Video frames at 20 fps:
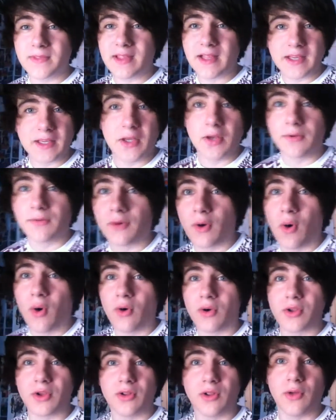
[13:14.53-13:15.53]
Thank you for
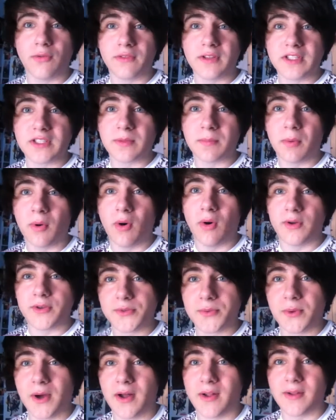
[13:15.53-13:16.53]
all your lovely support
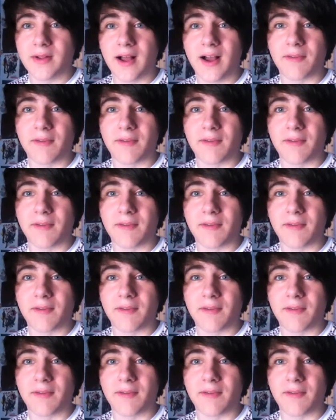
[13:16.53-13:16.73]
as well.